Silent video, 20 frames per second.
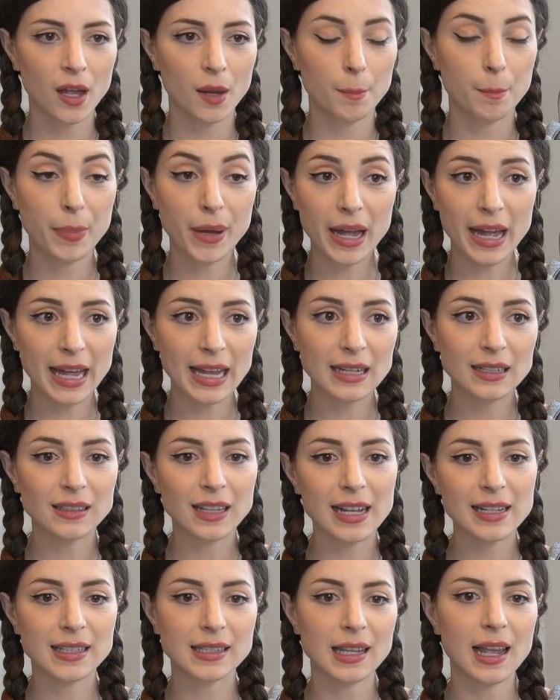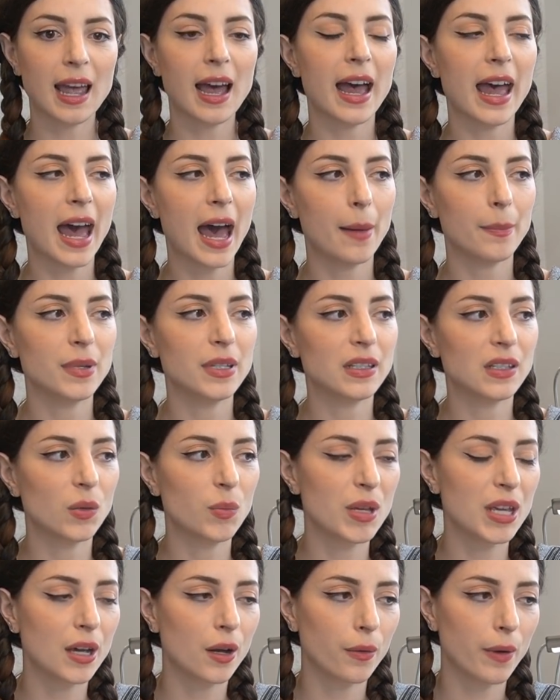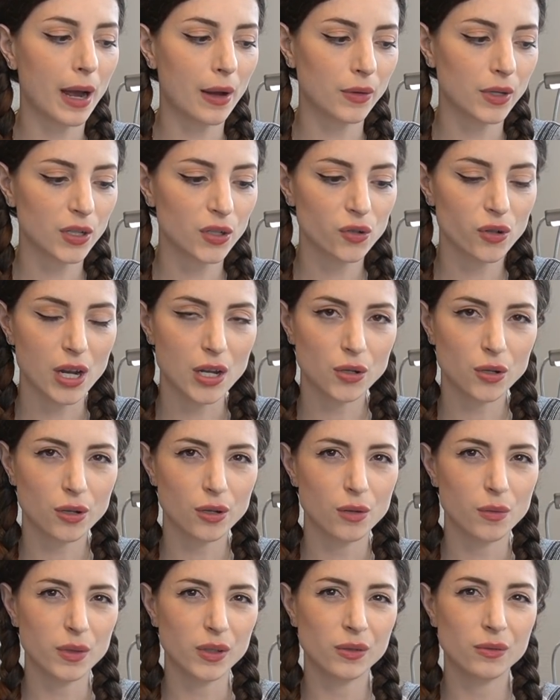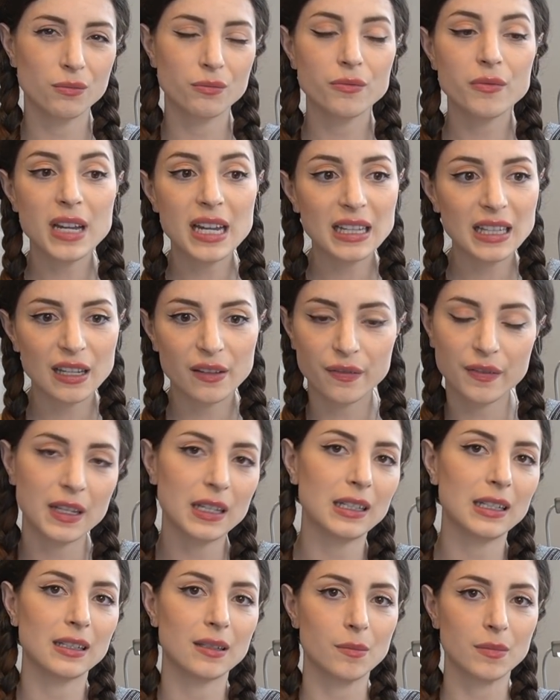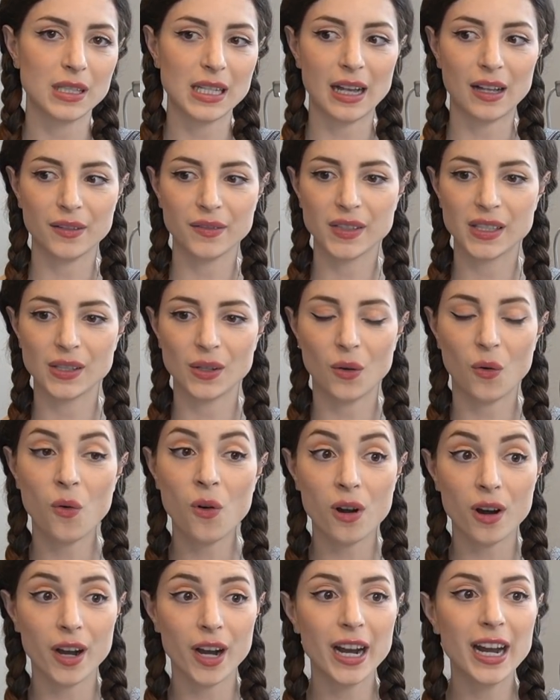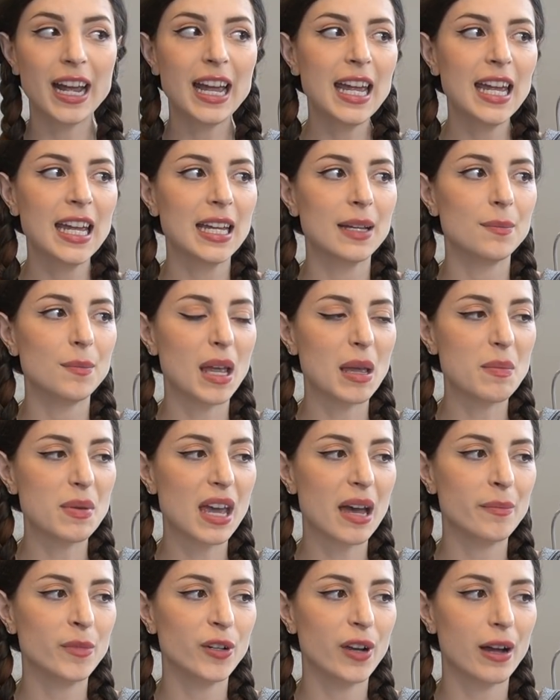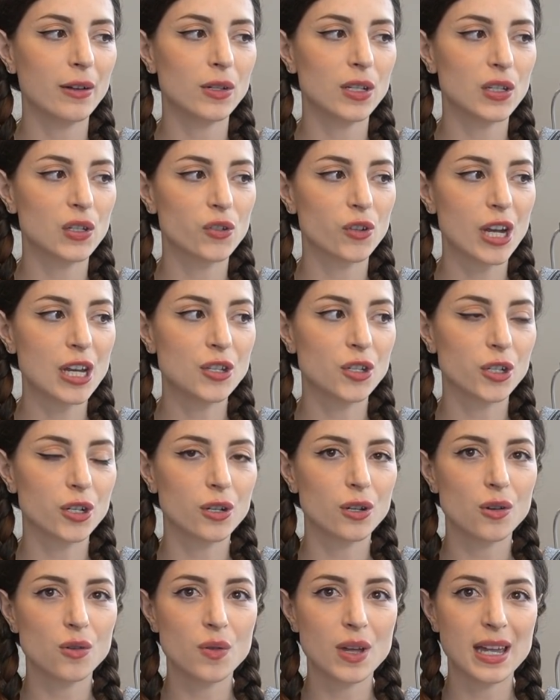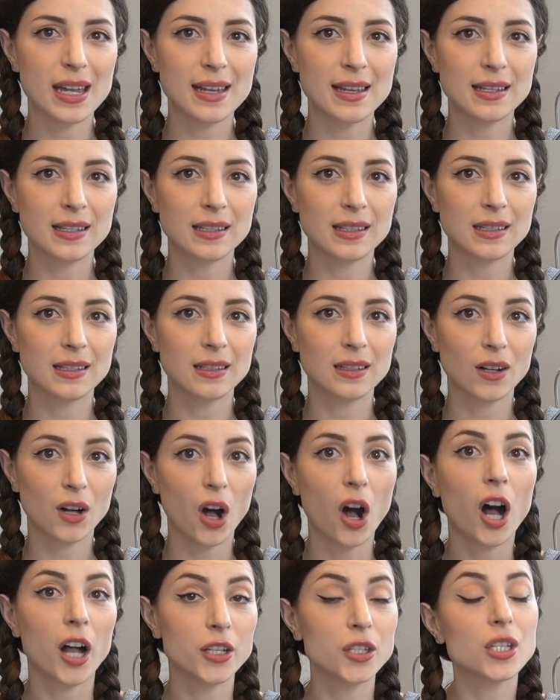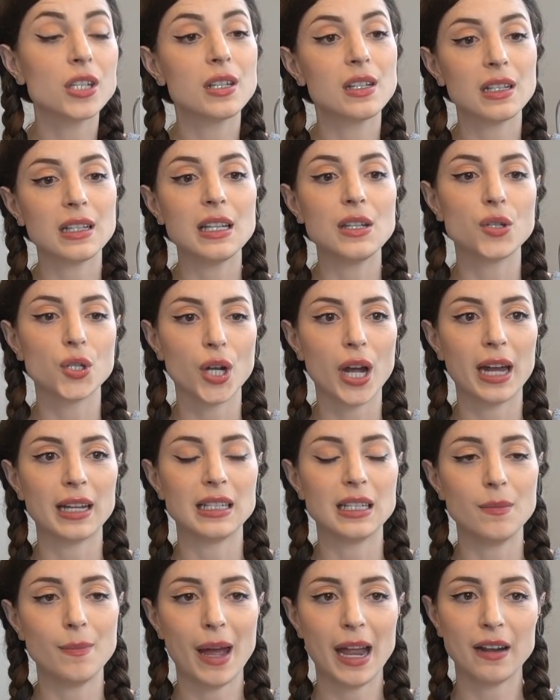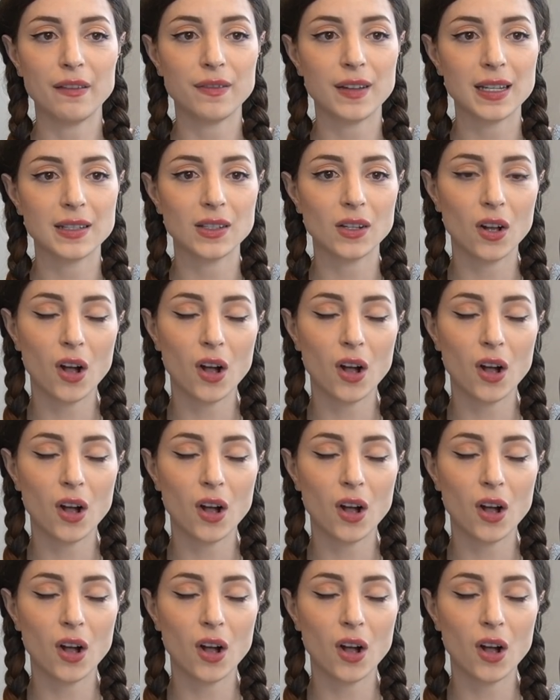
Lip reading: But let's say I happen to be around a stranger who is really feeling themselves, or maybe I'm around a stranger who is consciously trying to manifest a